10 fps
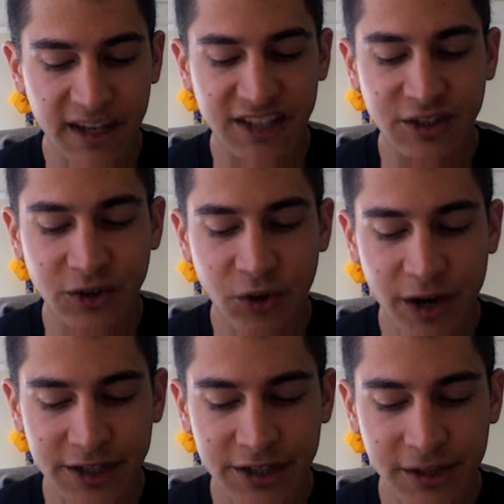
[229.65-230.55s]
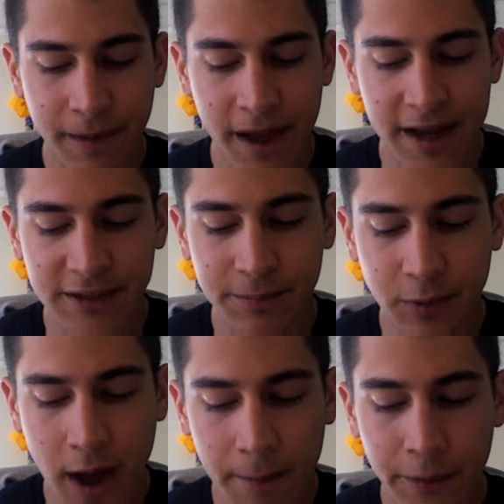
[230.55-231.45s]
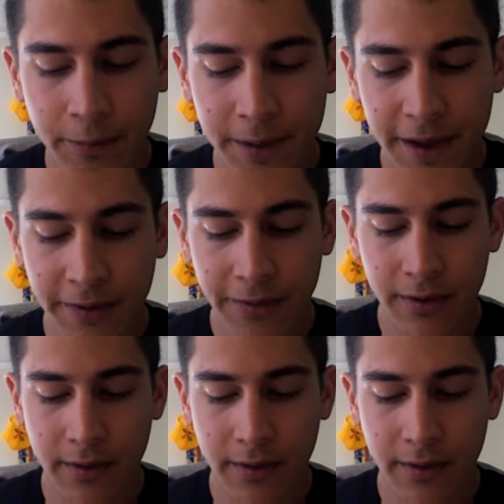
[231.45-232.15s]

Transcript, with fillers: is nourished by its proper pith,